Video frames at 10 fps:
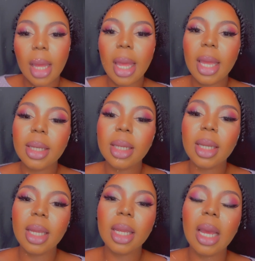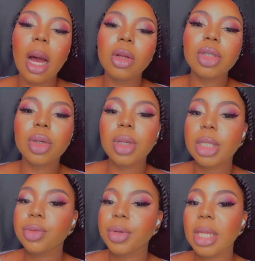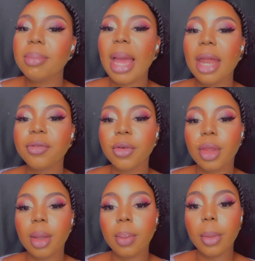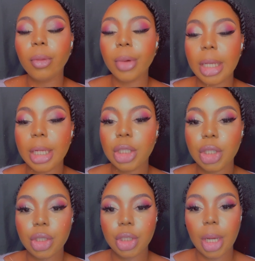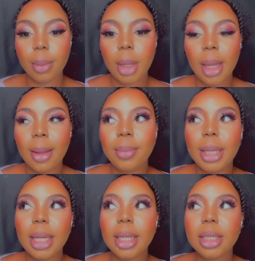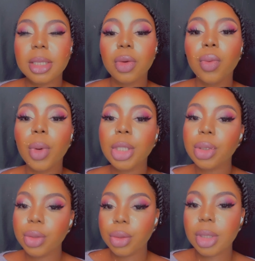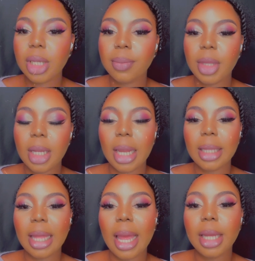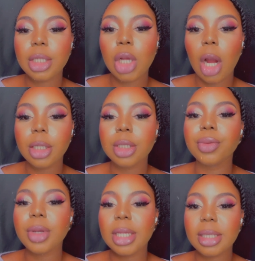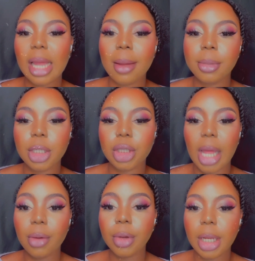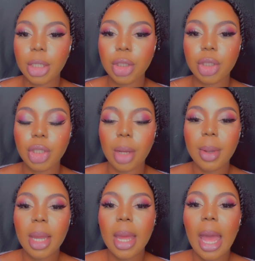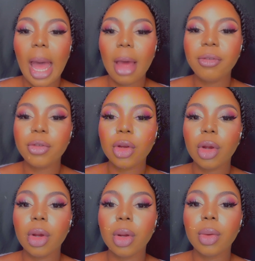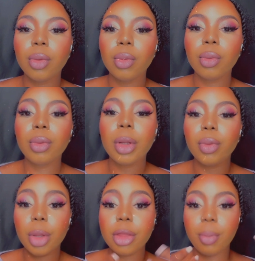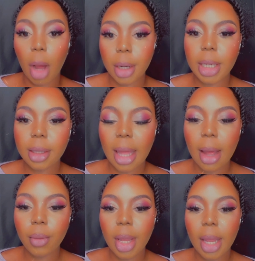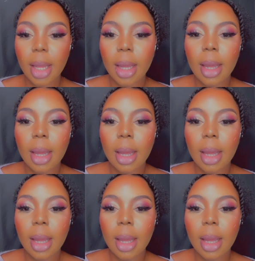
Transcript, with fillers: and it also is really bad for the relationship because when you do something like that it's hard to reestablish that relationship after re- responding that way